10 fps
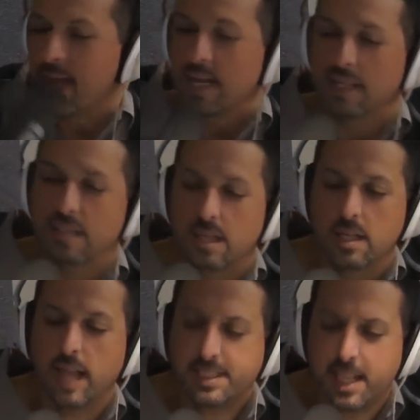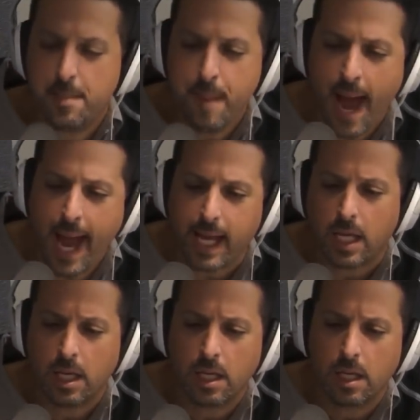hey, between the, it, brother. Listen to me!
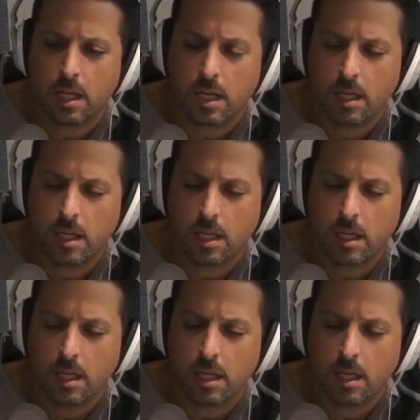Listen.